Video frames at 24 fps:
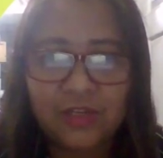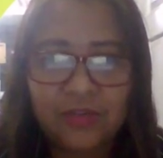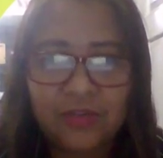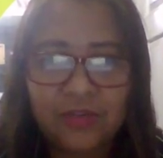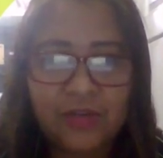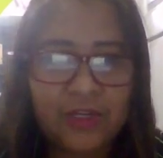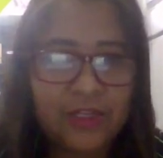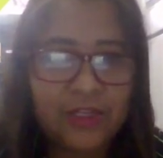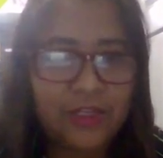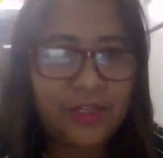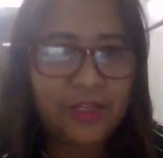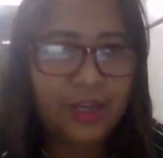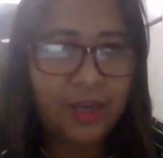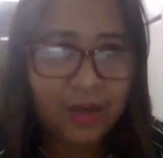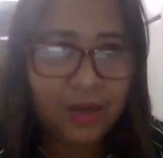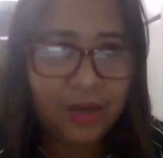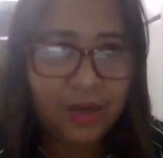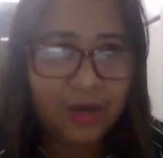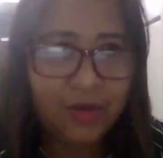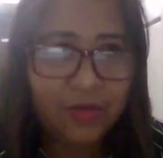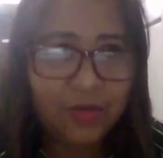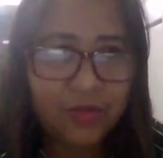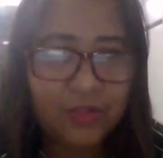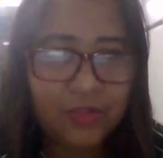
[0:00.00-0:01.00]
Right
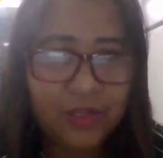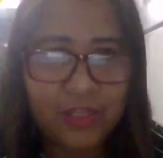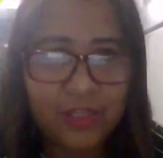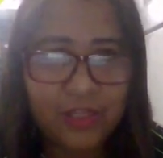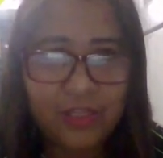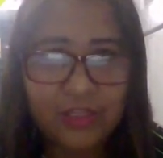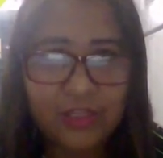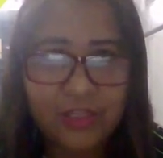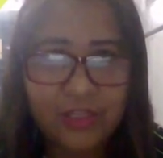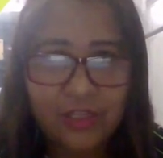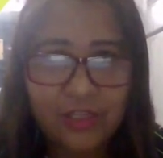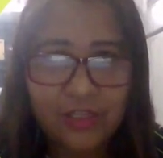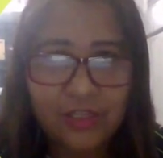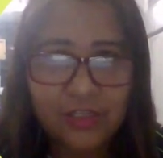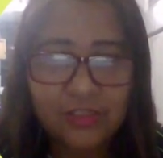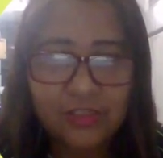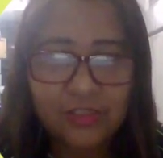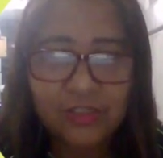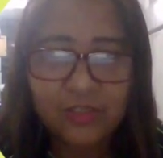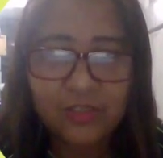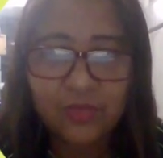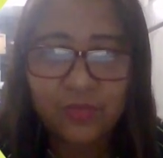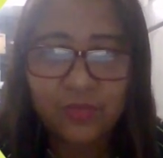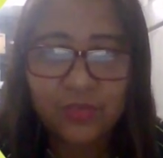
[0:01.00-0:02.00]
now, the
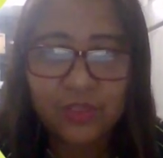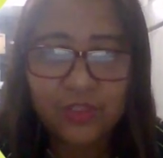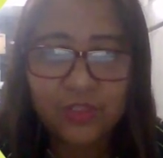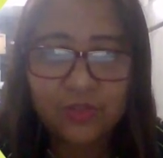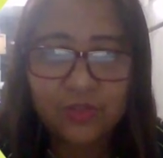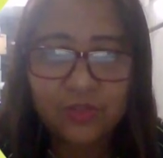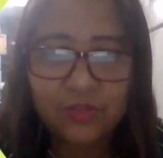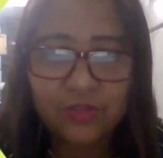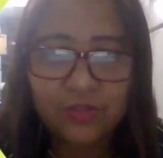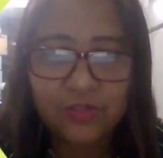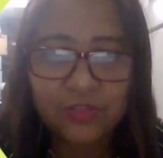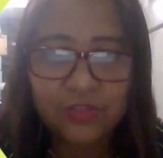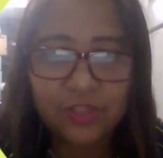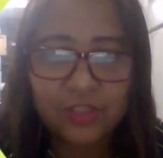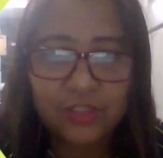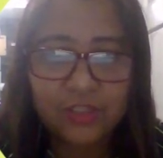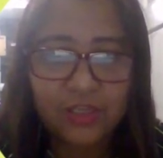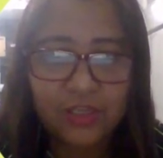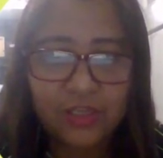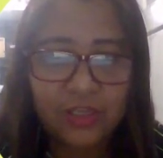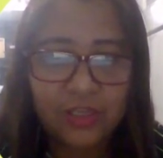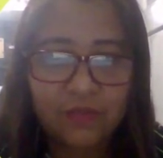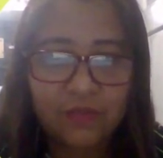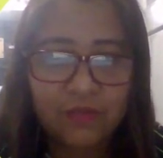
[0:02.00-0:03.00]
ideas that we can use
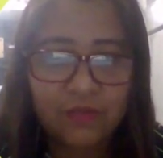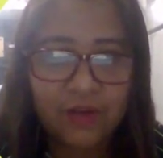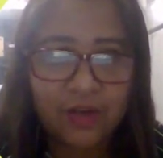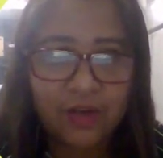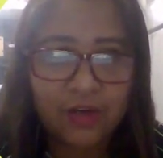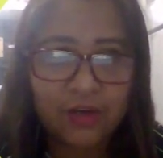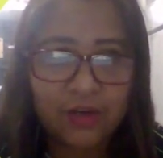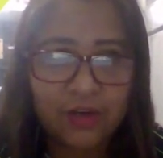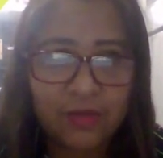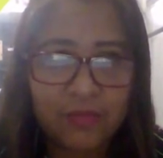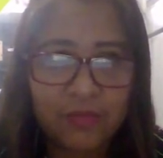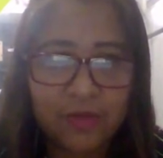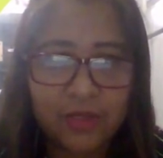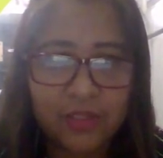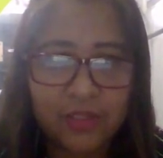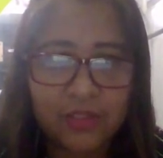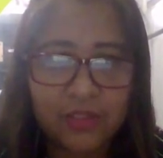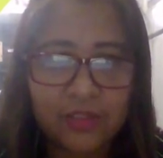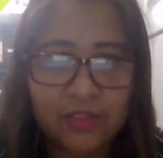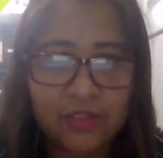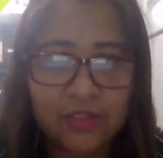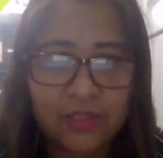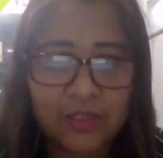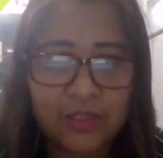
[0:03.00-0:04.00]
in the
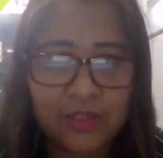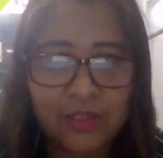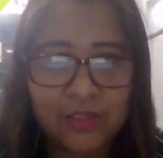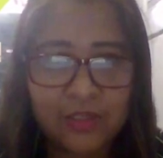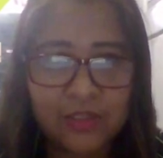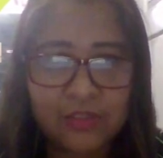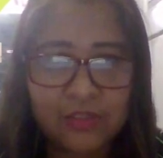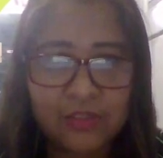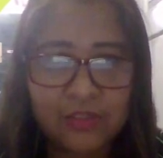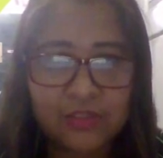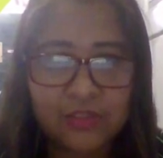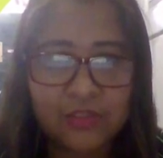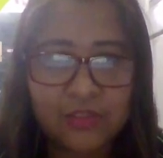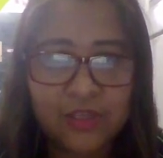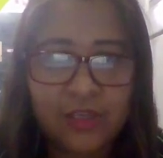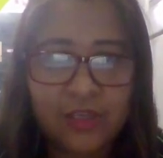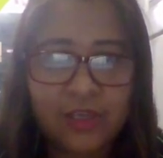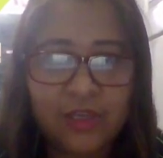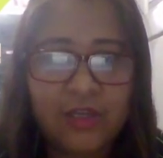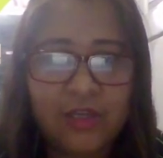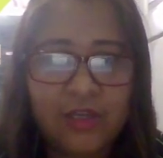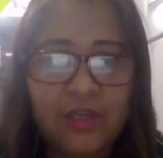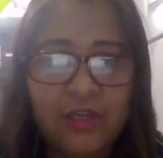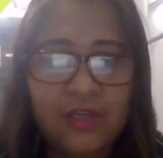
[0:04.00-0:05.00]
environment is
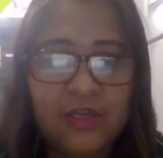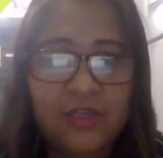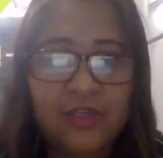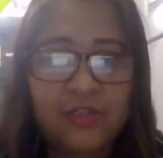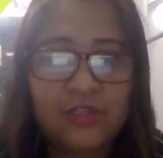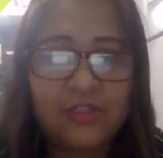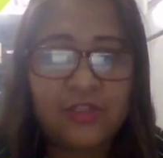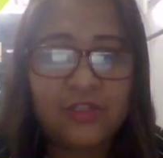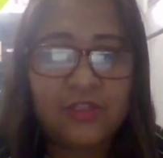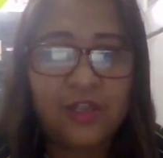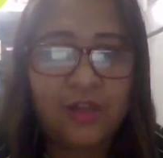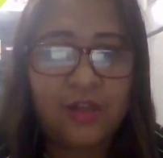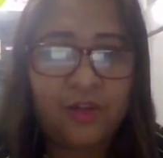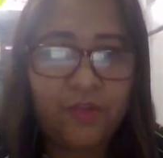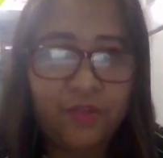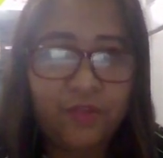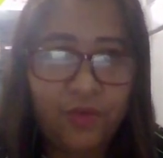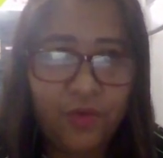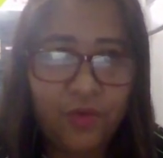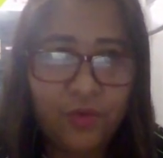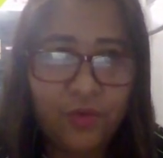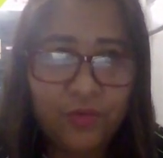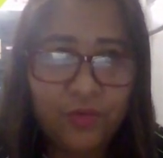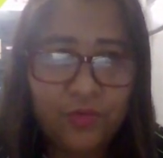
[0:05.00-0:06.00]
cell
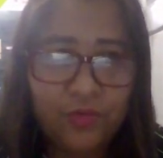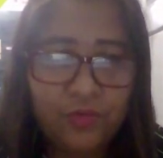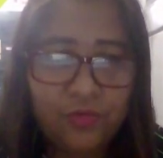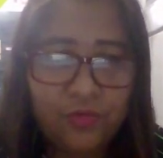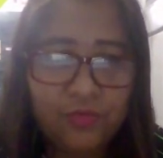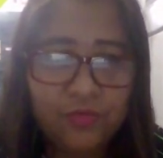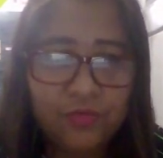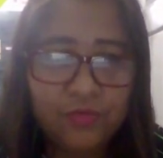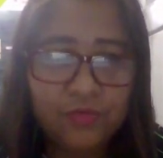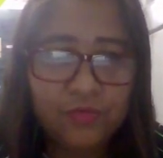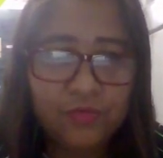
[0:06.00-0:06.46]
phone,